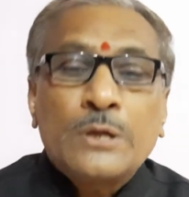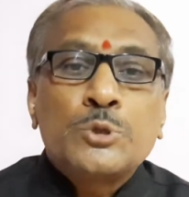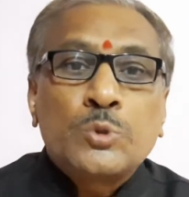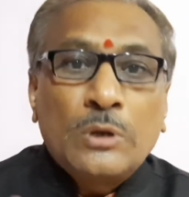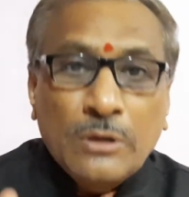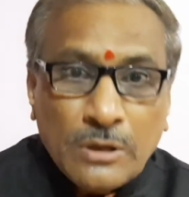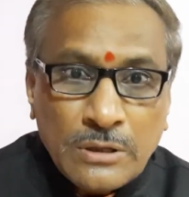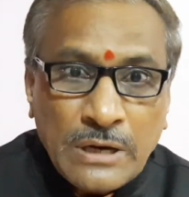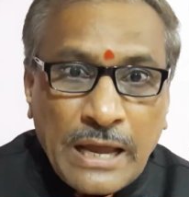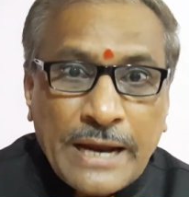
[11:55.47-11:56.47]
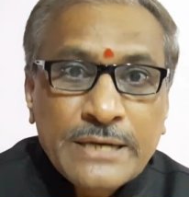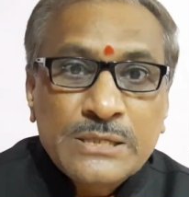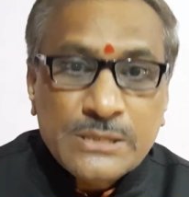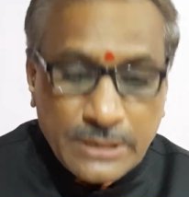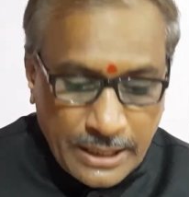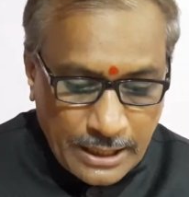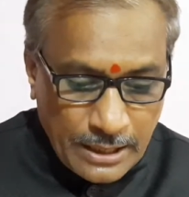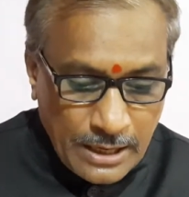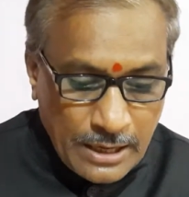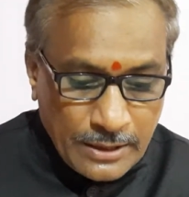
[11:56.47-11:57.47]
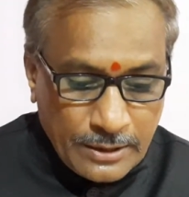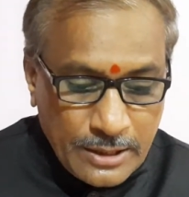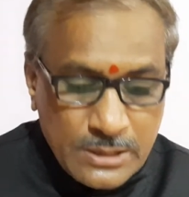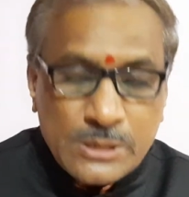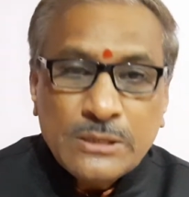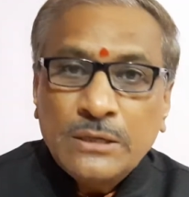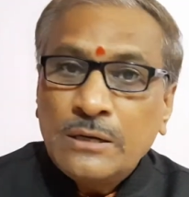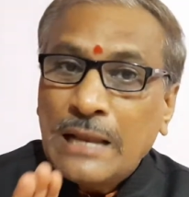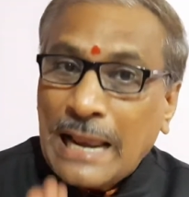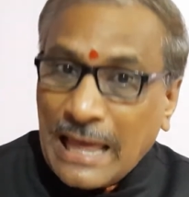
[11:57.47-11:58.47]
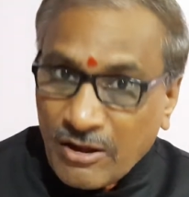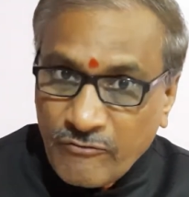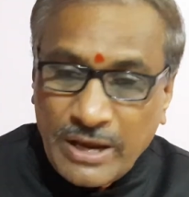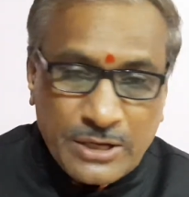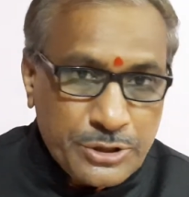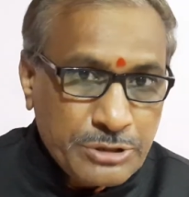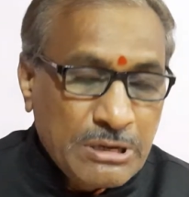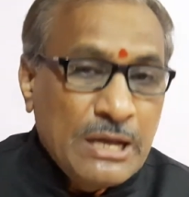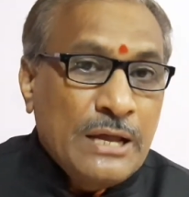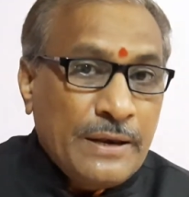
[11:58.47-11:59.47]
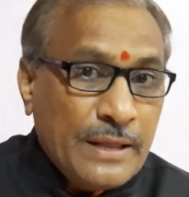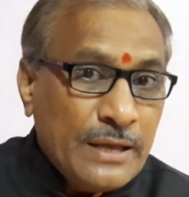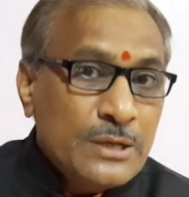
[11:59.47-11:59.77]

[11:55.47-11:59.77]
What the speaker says: to learn and study this language, there